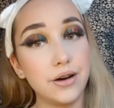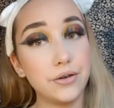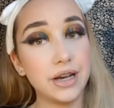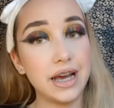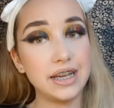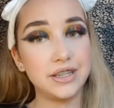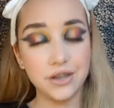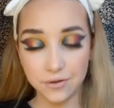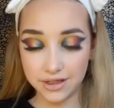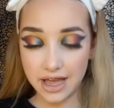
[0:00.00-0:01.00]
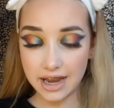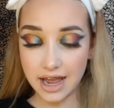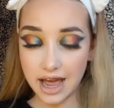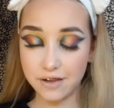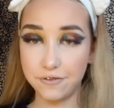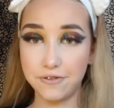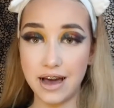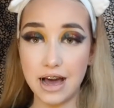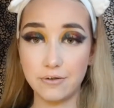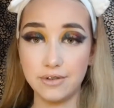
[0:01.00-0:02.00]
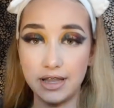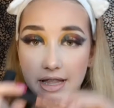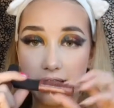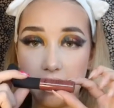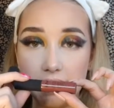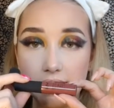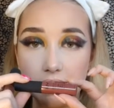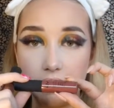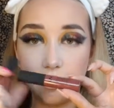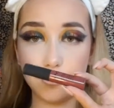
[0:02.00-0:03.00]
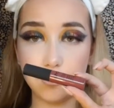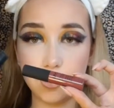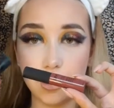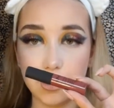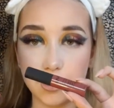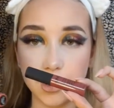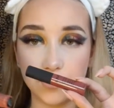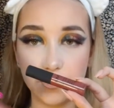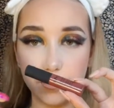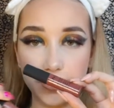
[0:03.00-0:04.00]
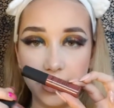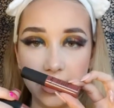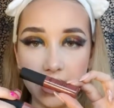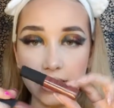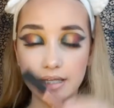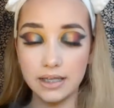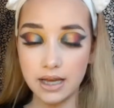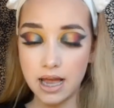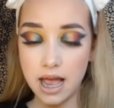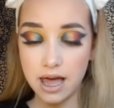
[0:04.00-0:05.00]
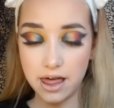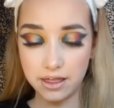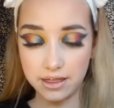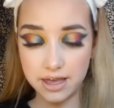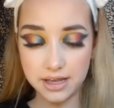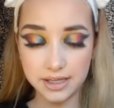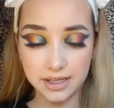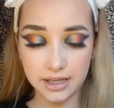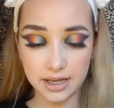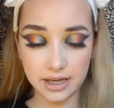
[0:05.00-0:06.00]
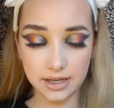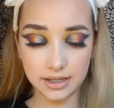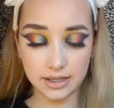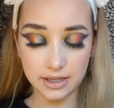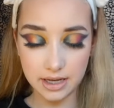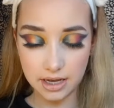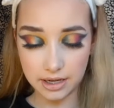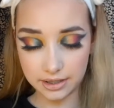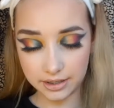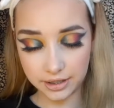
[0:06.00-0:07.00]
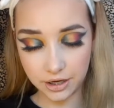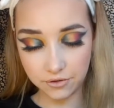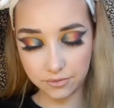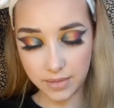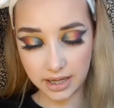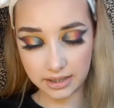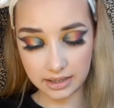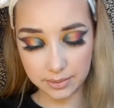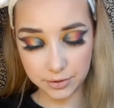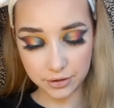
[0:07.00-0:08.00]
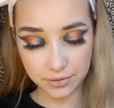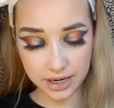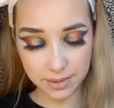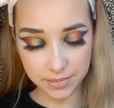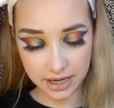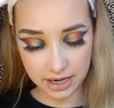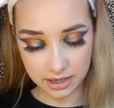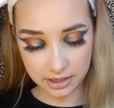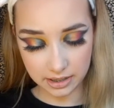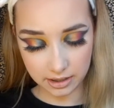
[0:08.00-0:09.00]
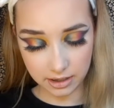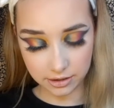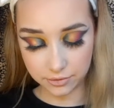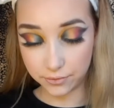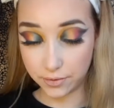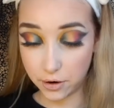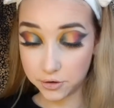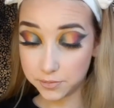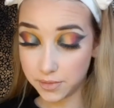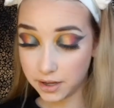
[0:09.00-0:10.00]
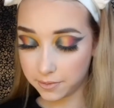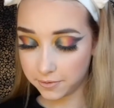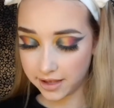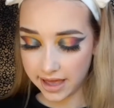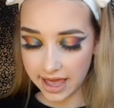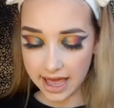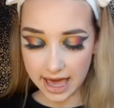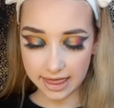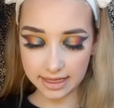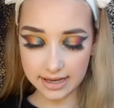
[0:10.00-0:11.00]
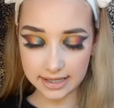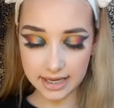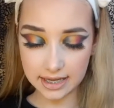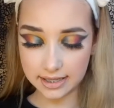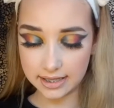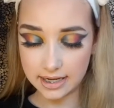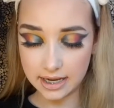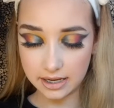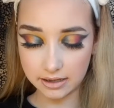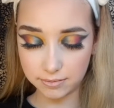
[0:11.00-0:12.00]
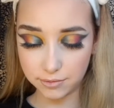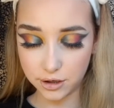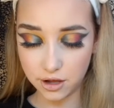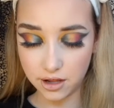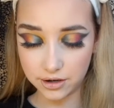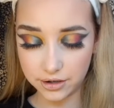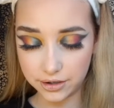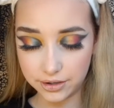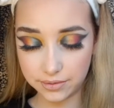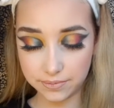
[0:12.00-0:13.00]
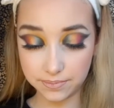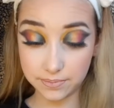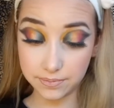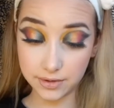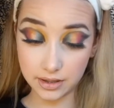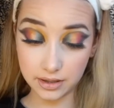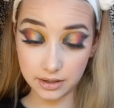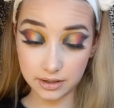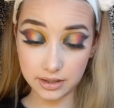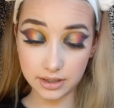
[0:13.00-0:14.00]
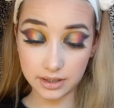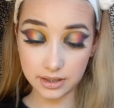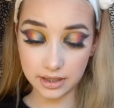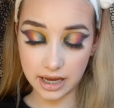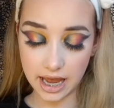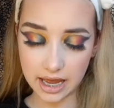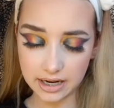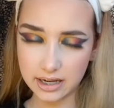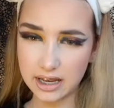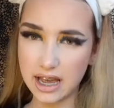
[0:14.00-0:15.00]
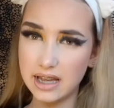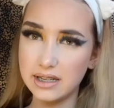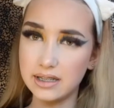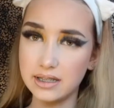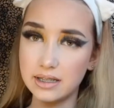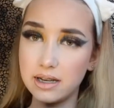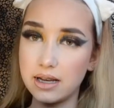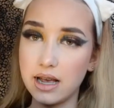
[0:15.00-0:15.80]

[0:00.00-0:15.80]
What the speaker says: Okay, so then I found these 2 colors from NYX. This is the soft matte lip cream in the color Rome, and this is the color Cannes,